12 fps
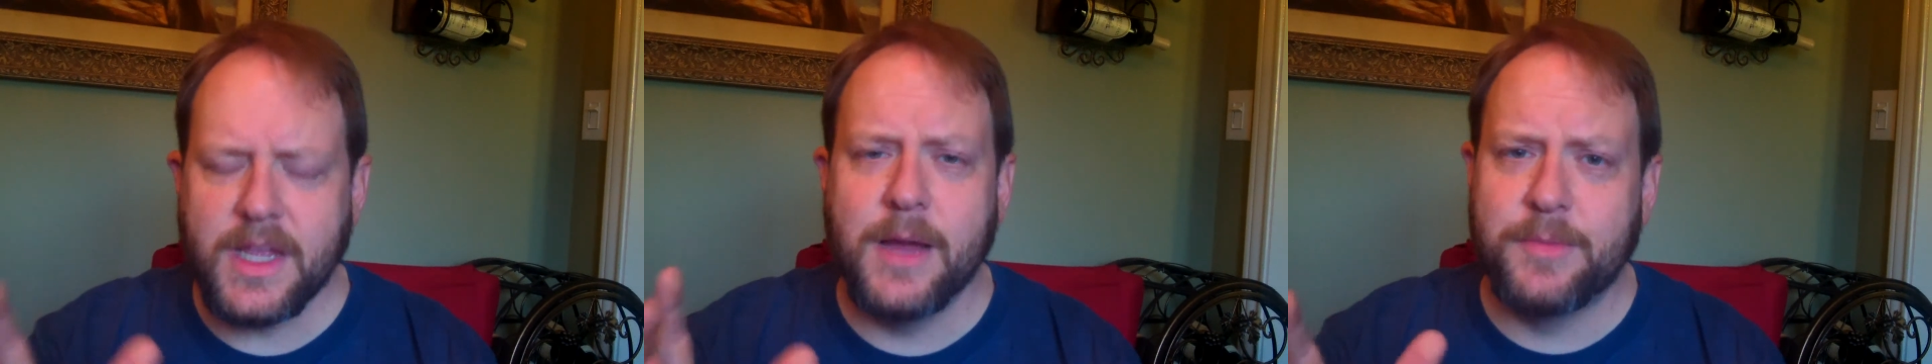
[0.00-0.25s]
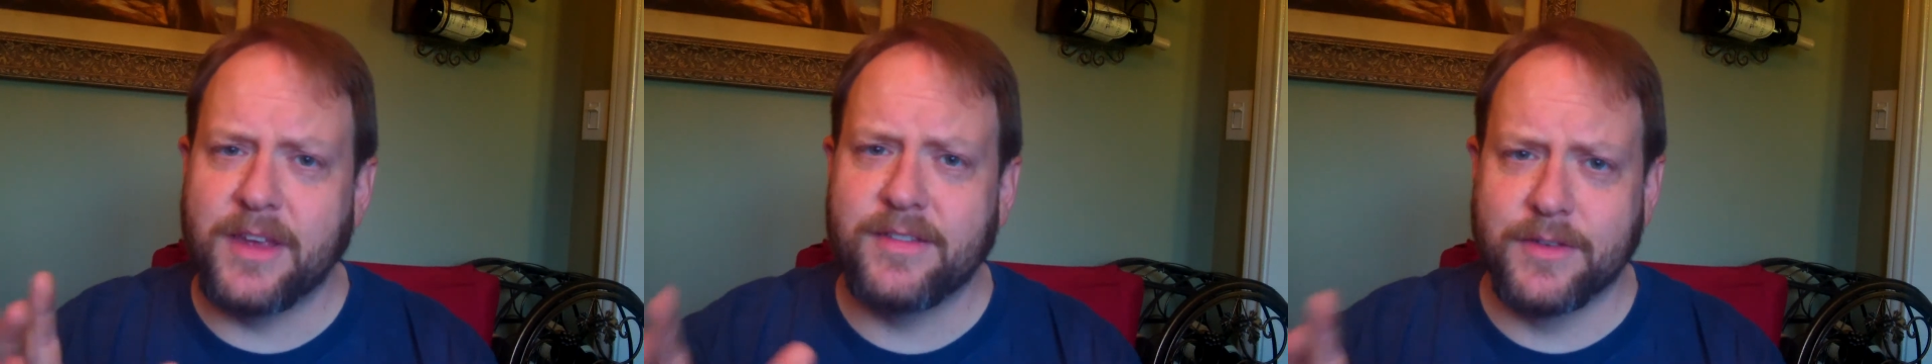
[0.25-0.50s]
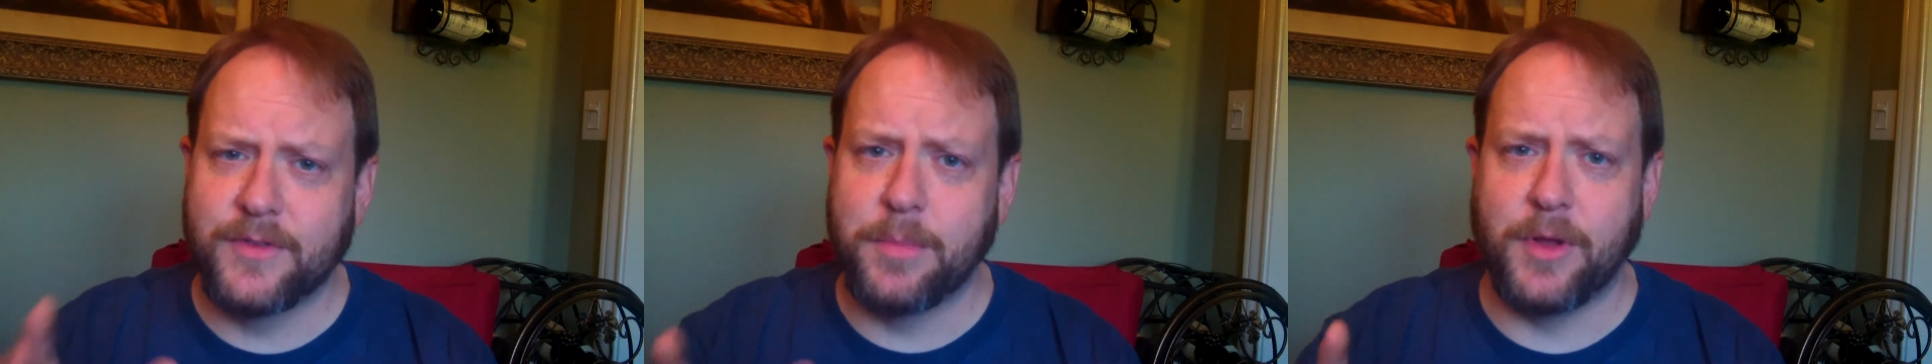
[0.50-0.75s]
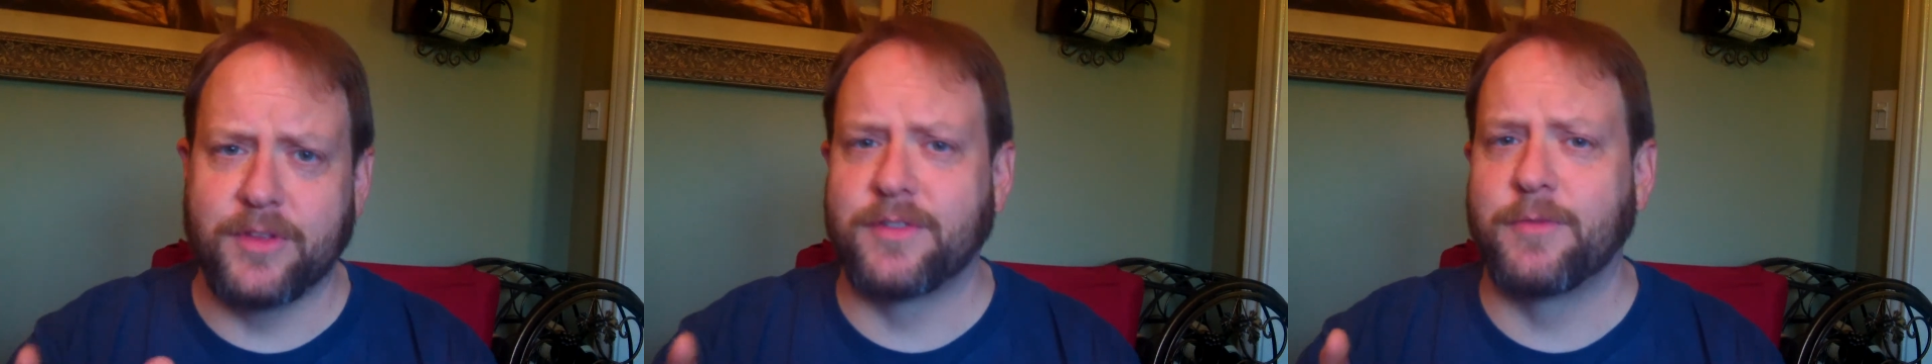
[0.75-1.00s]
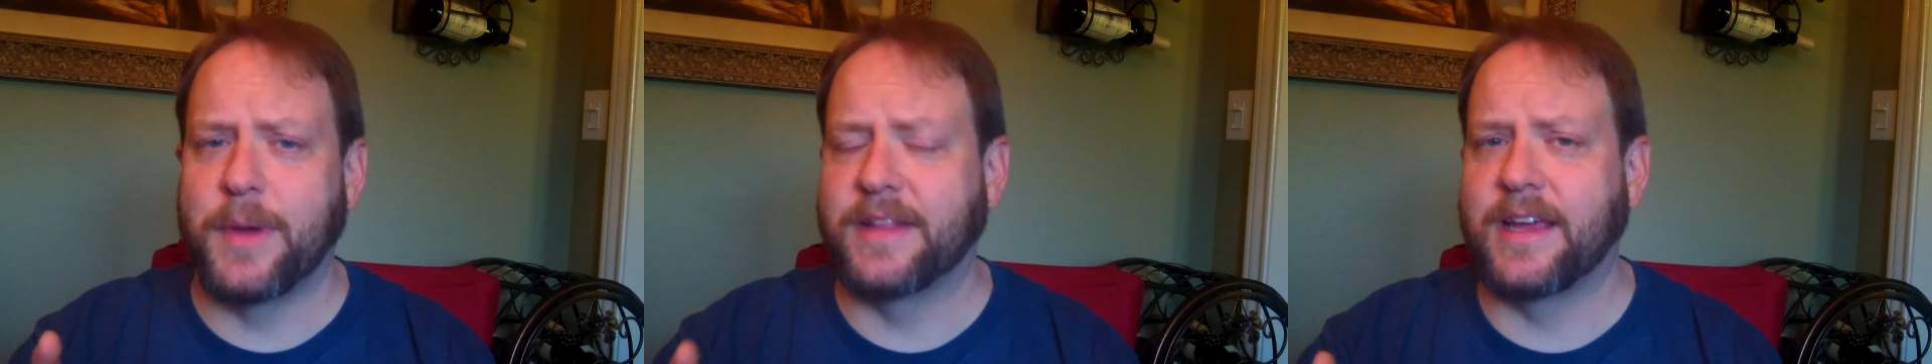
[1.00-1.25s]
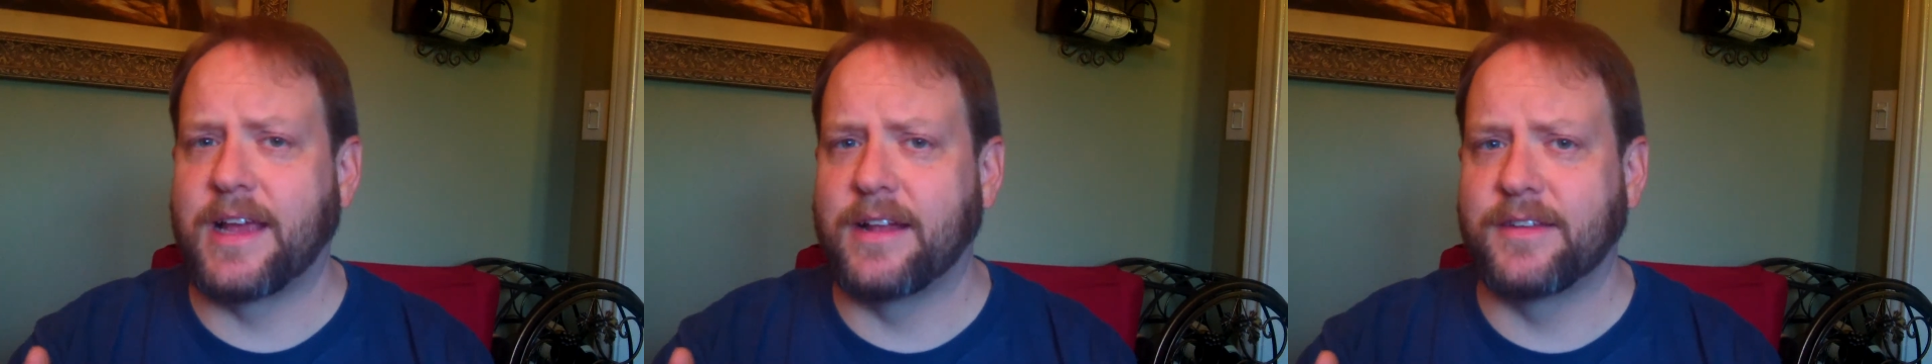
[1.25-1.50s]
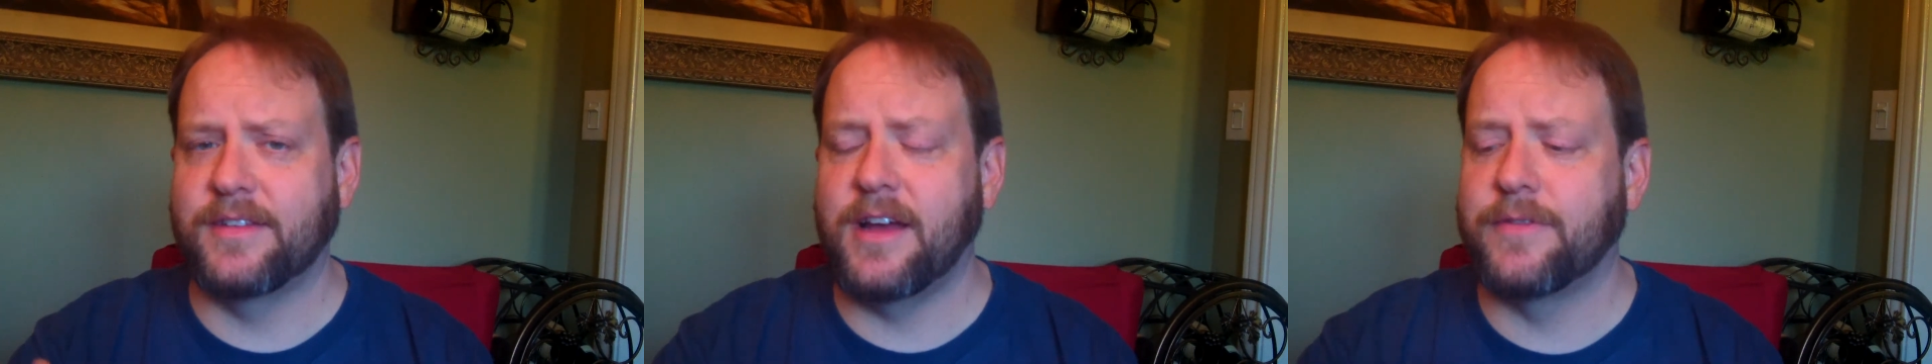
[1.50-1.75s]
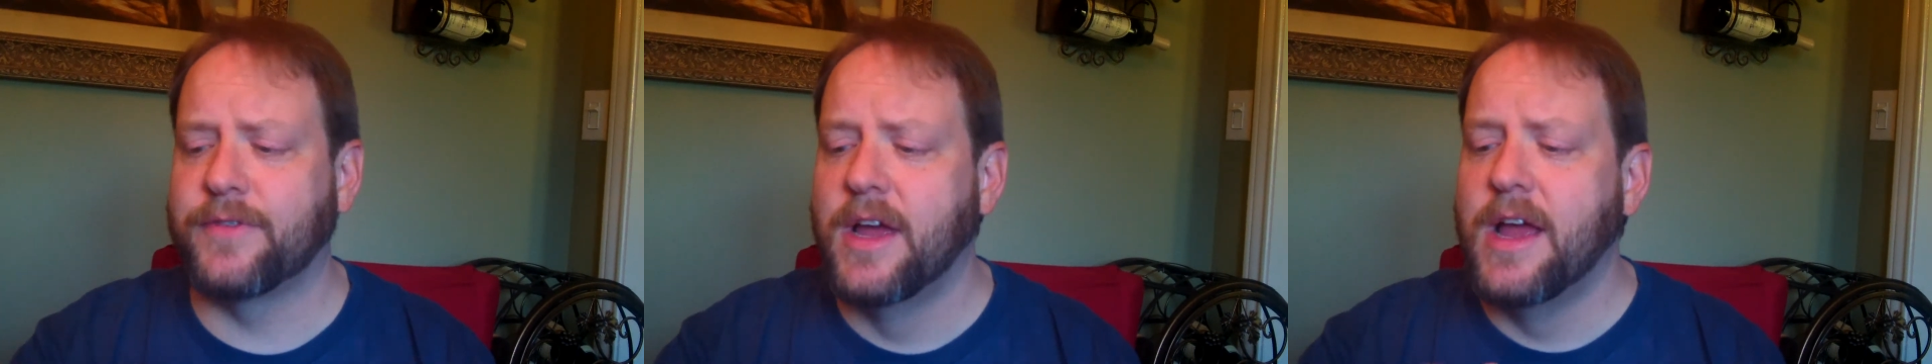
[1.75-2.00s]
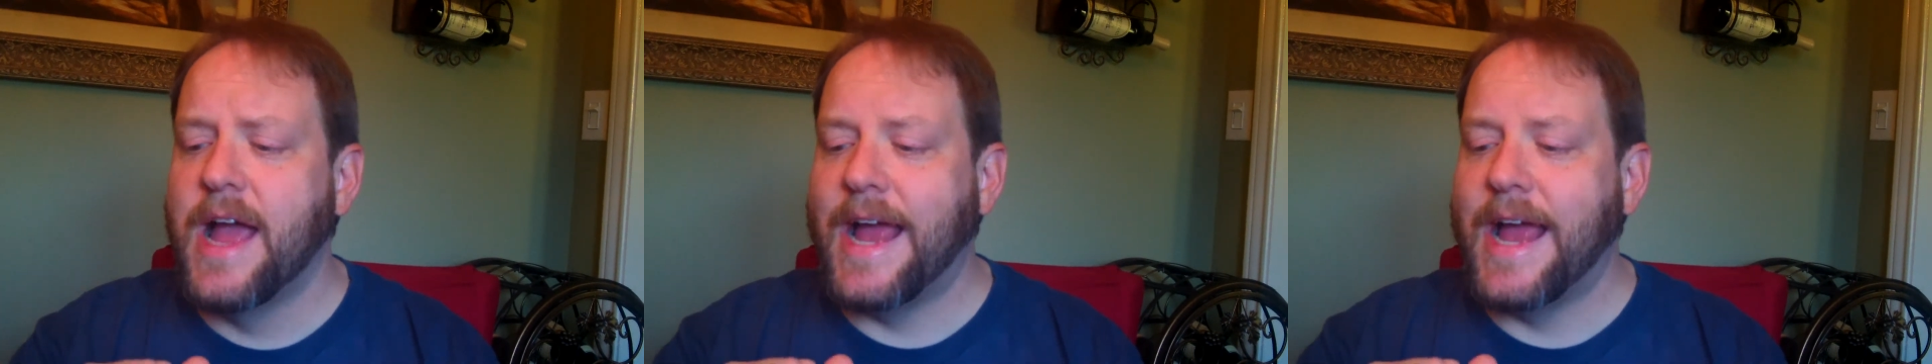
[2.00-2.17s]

obsessive compulsive about that kind of stuff.